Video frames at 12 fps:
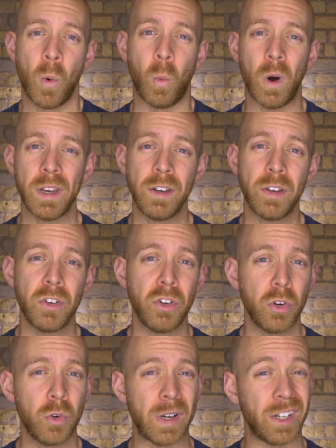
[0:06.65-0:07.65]
what you can
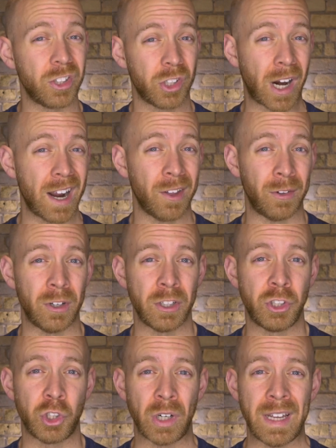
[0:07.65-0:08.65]
do in
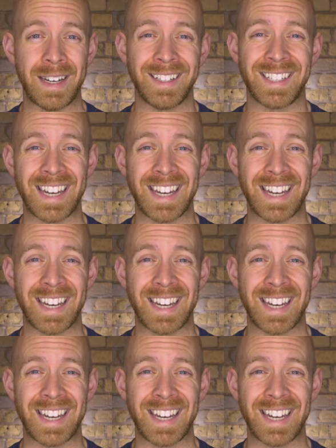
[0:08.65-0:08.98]
triathlon training